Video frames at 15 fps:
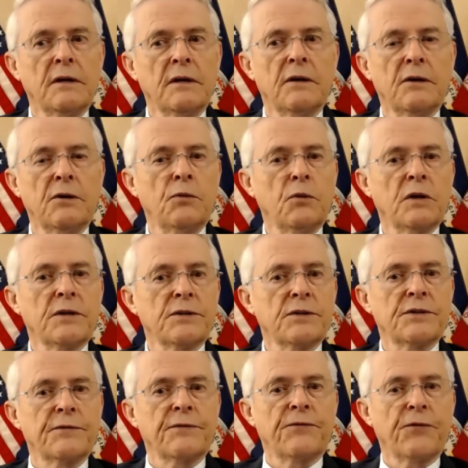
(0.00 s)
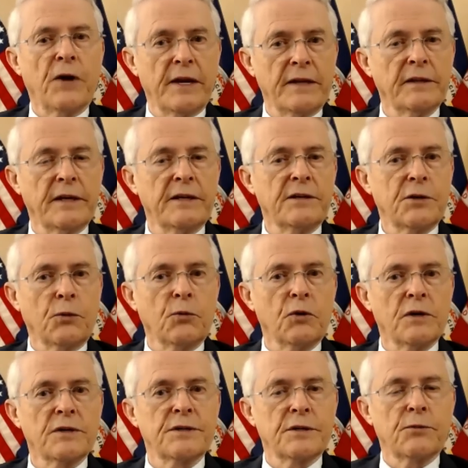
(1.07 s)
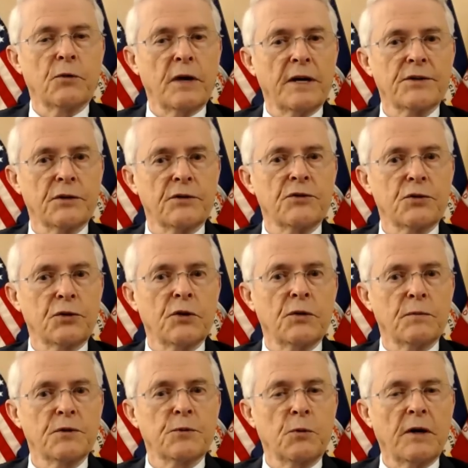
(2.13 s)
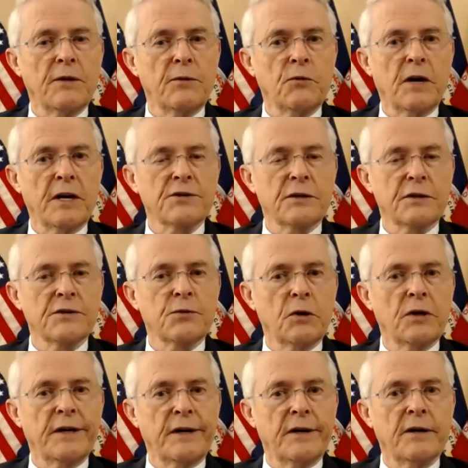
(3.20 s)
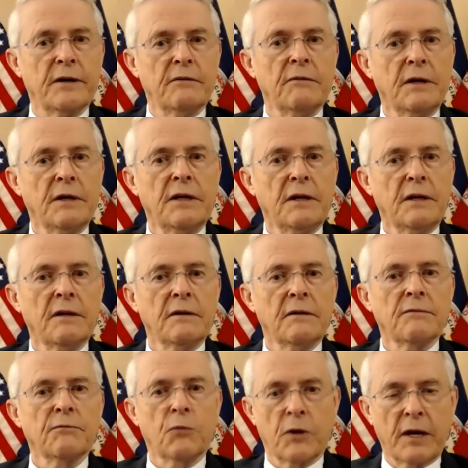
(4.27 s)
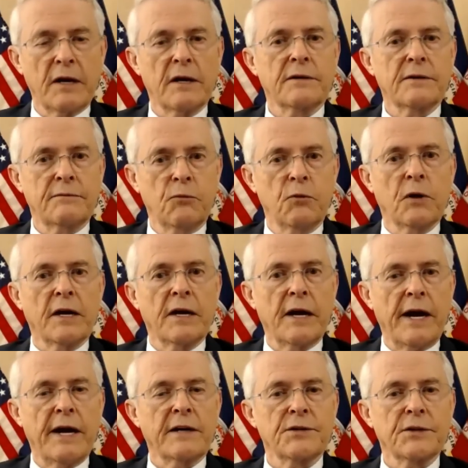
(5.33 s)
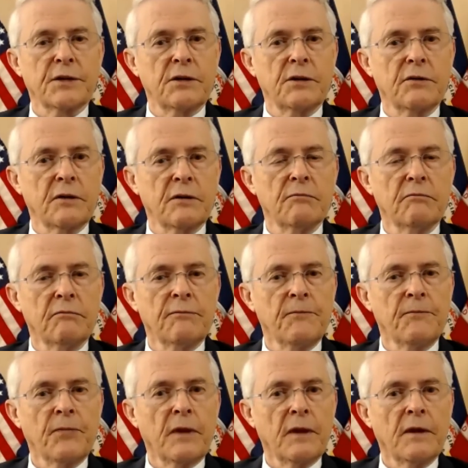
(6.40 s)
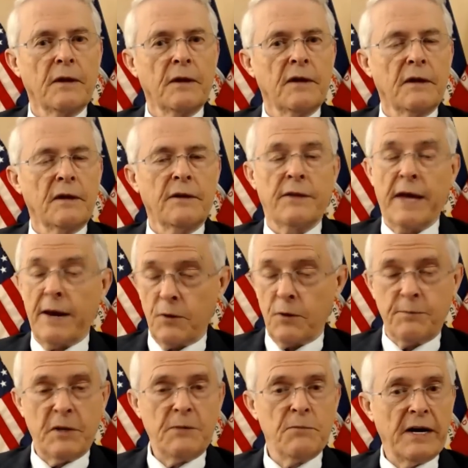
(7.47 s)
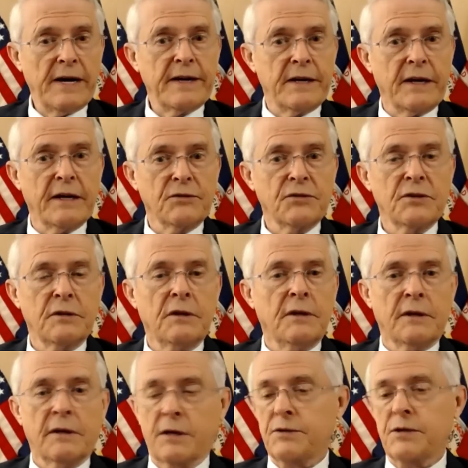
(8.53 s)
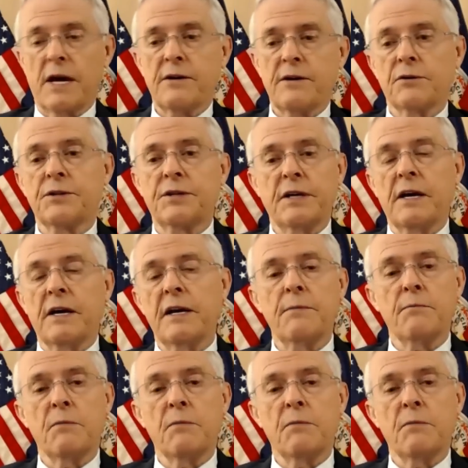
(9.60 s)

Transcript: who was friendly towards the Russian troops while the Russians were here? We're gonna execute them. That would be my guess, because I don't see any